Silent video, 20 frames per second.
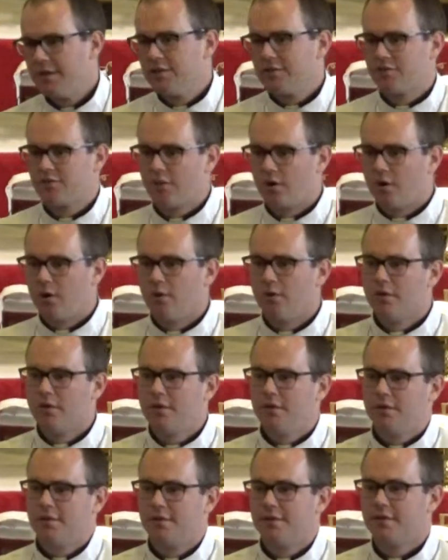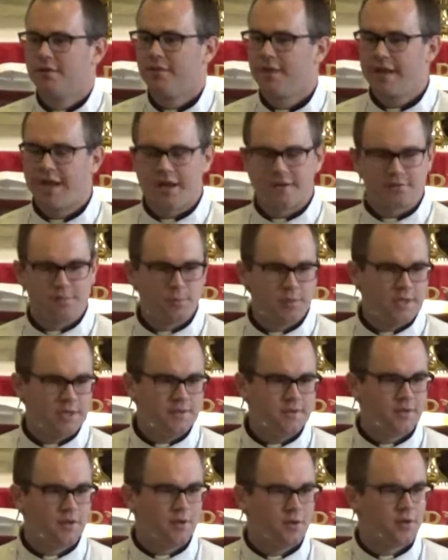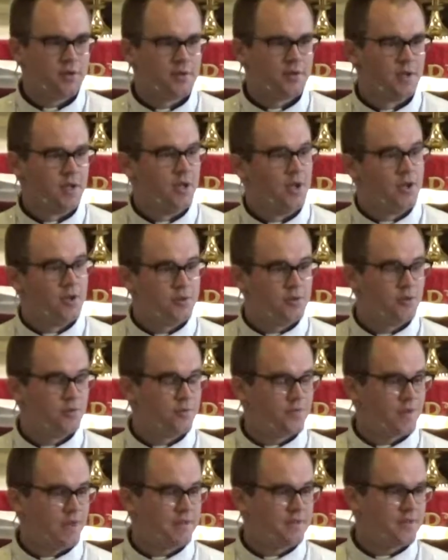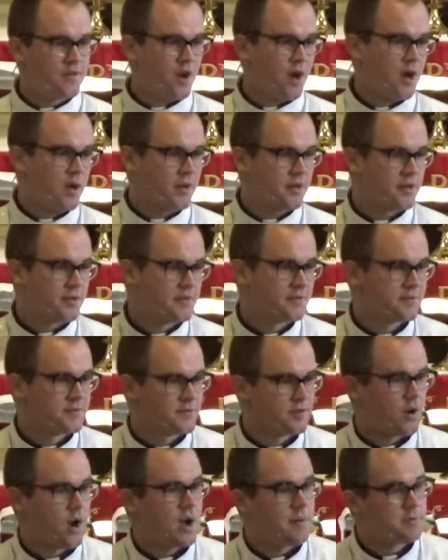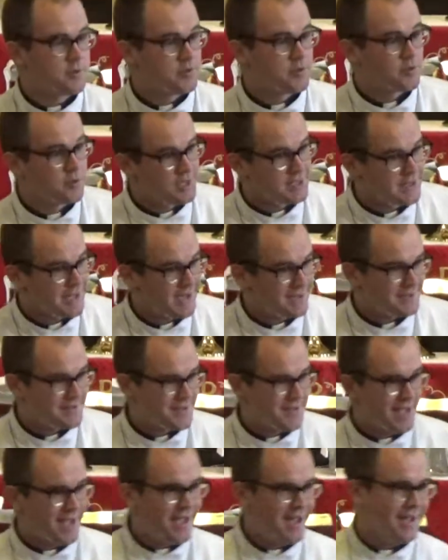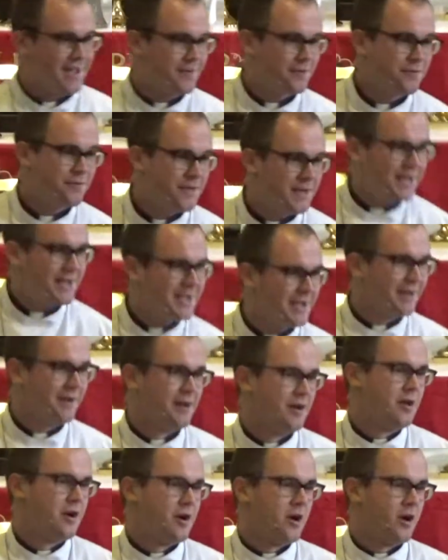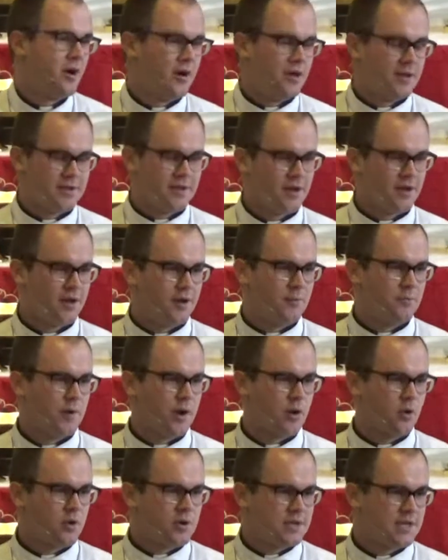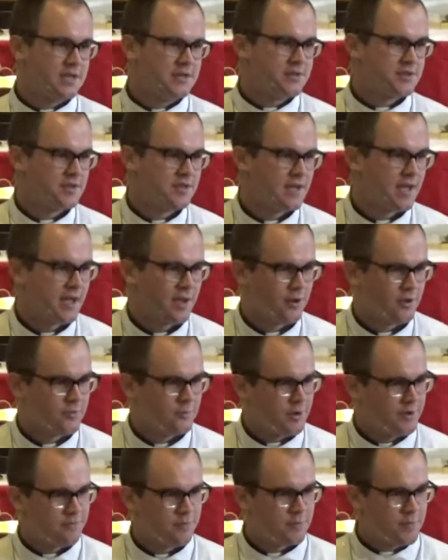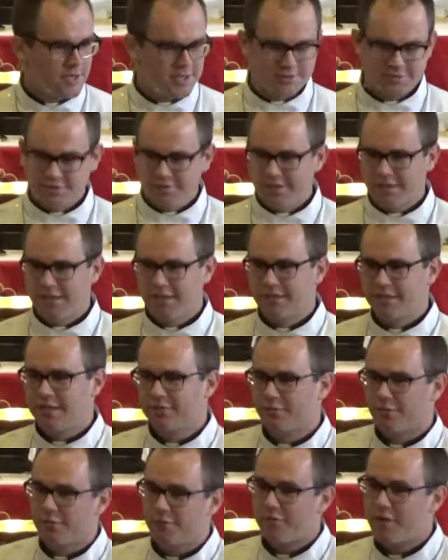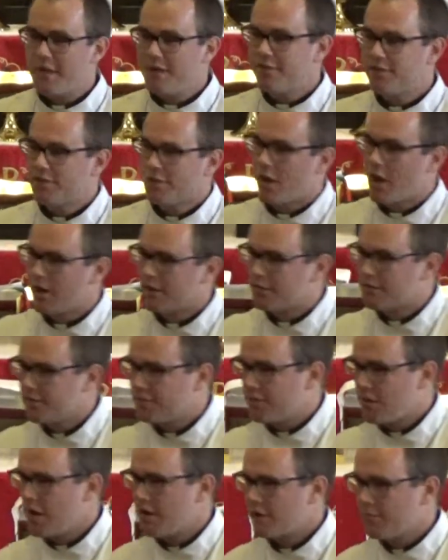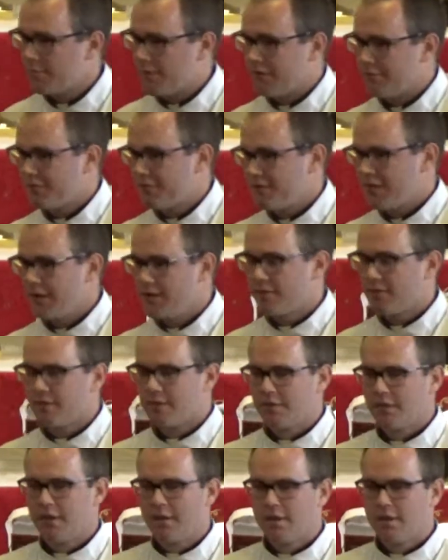So they asked me to do the faith talk. So I'm doing that today, fitting on my ordination day, on Reformation Day, to give a faith talk, to talk about faith.